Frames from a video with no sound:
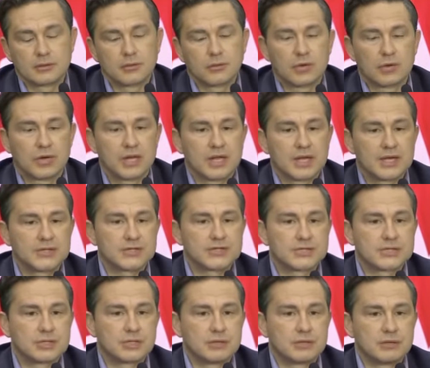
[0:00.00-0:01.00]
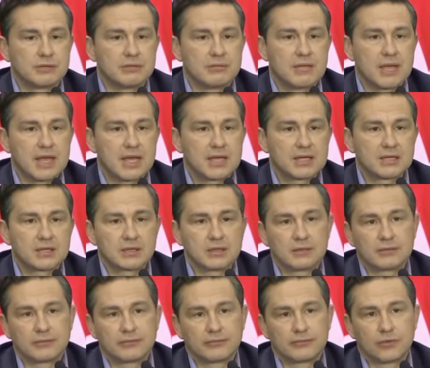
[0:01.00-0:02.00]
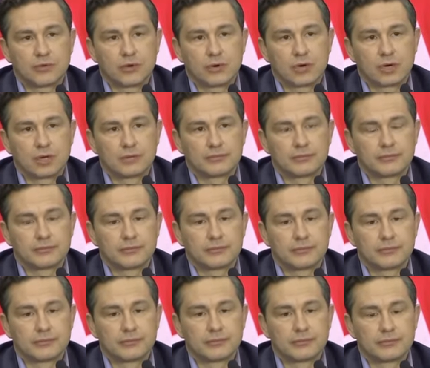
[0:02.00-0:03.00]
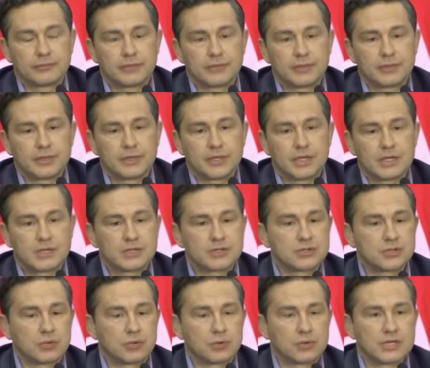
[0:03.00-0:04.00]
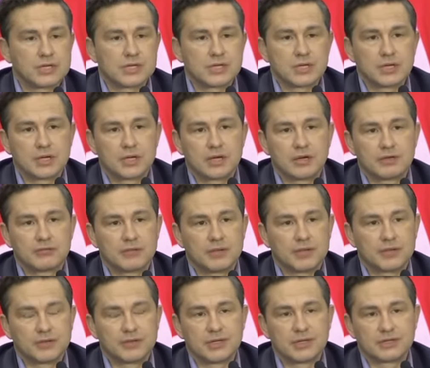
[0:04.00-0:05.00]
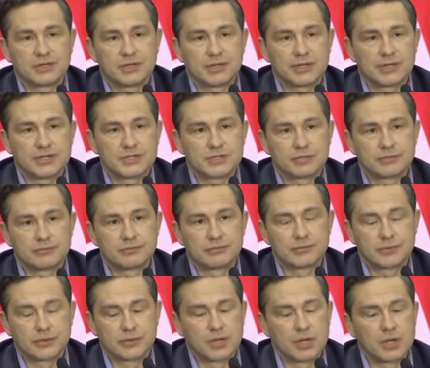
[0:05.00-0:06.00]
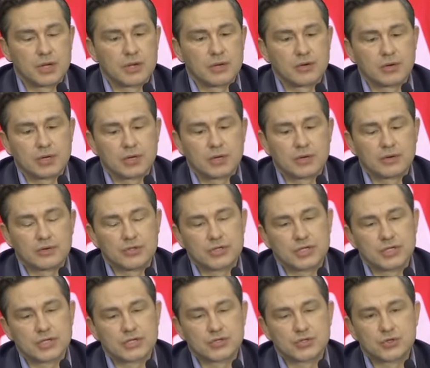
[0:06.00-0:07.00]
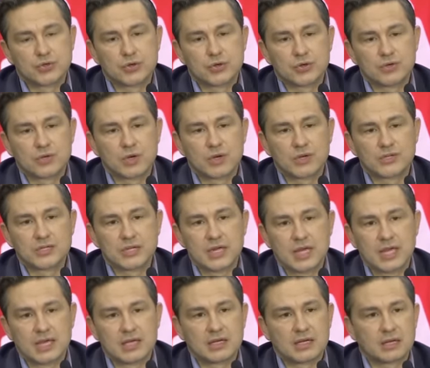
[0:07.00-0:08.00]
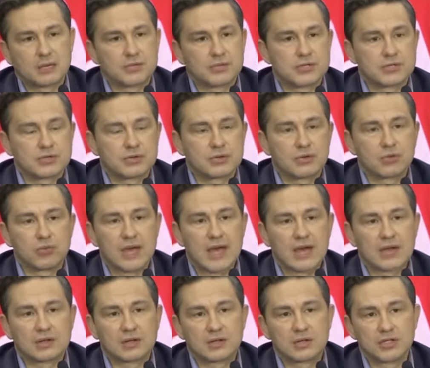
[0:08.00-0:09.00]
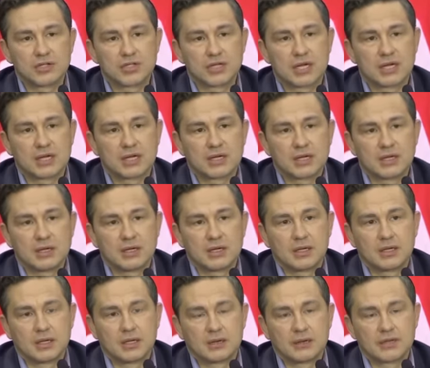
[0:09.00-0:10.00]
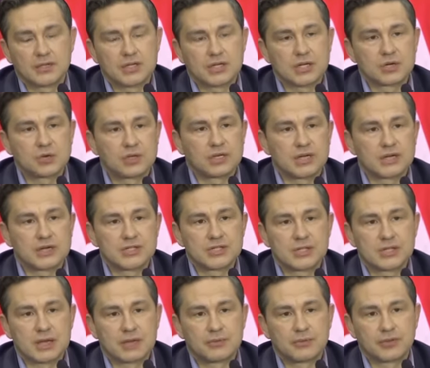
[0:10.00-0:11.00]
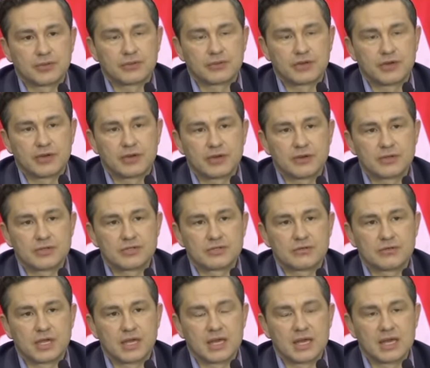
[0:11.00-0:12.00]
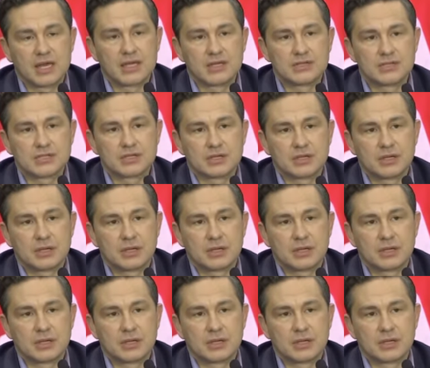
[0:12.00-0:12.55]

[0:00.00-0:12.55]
We're against MAID for the sole reason of mental illness. So, you know, Justin Trudeau is once again pursued a radical agenda that is totally out of step with the values of Canadians.